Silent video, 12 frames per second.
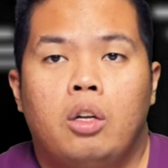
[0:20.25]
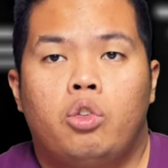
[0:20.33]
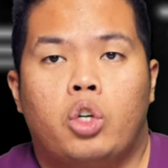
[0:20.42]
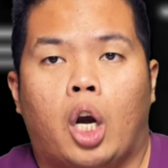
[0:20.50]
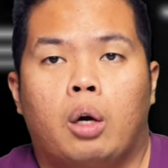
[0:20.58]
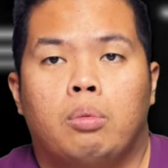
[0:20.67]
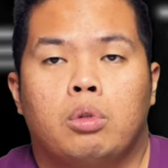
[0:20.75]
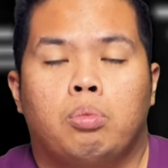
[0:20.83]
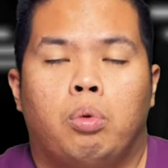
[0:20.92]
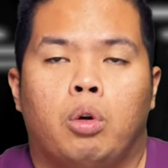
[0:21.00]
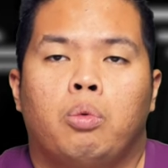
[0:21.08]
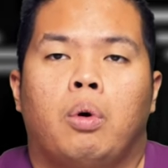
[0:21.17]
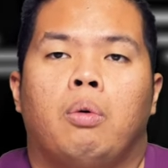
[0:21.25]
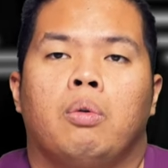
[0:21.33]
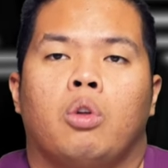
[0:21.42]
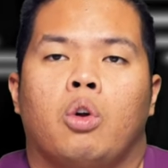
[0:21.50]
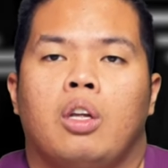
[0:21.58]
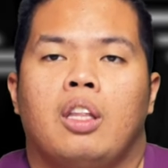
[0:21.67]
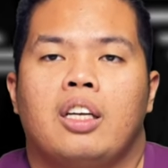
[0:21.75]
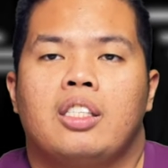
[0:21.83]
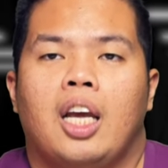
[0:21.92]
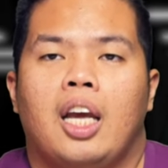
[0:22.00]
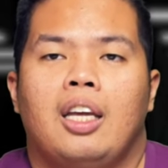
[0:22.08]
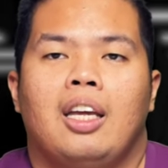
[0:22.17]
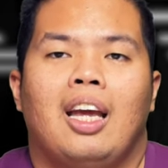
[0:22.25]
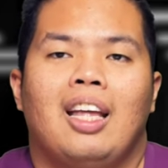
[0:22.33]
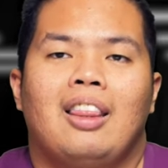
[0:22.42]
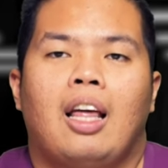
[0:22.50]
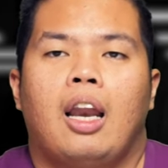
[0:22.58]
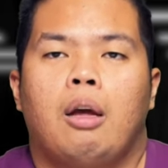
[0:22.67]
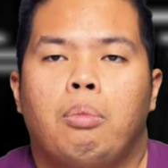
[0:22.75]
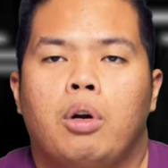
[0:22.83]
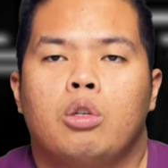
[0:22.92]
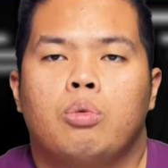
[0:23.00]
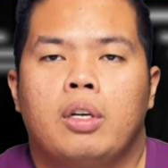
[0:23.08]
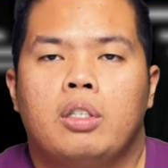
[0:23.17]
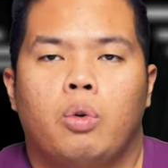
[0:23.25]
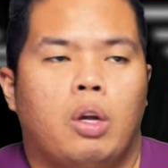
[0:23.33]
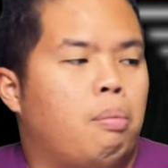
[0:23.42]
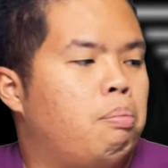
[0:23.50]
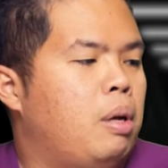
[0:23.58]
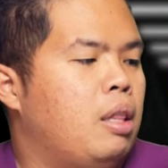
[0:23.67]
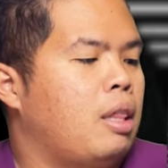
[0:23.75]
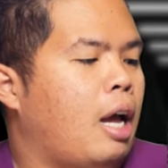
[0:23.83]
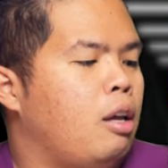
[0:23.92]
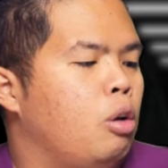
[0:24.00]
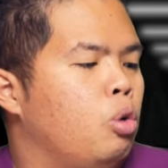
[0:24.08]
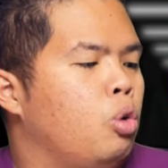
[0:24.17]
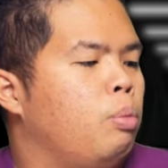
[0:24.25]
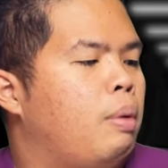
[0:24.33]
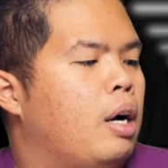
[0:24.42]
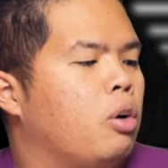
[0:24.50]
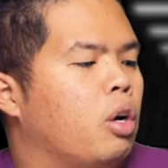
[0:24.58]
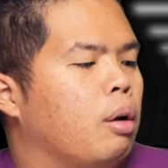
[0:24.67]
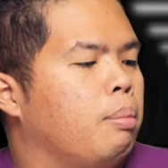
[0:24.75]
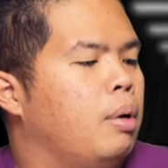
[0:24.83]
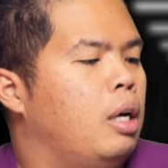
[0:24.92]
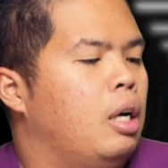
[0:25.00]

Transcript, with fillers: Check out my below 113.8, hit that like button as well so we can beat that YouTube algorithm.